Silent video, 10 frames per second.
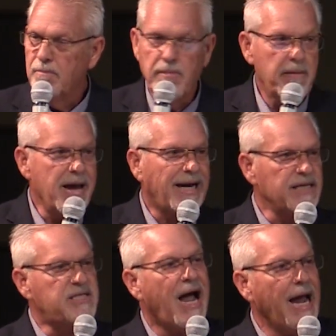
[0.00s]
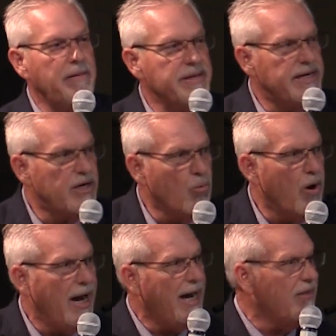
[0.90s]
Maybe I can time it in a
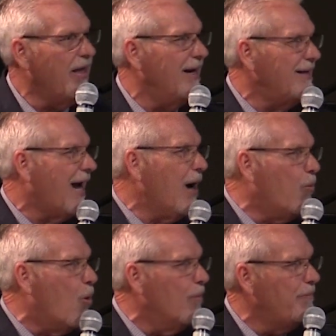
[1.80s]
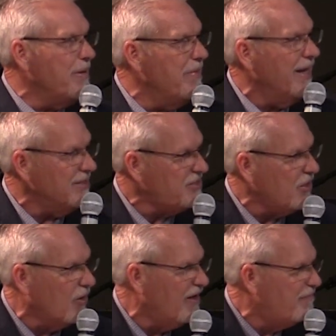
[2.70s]
way that I won't be missed
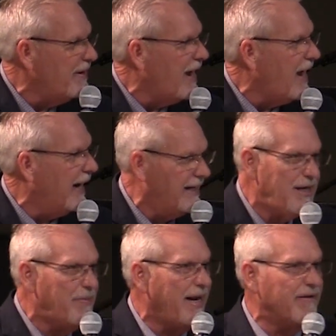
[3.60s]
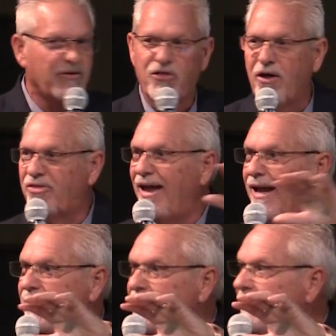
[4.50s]
or left behind. Anybody ever thought that?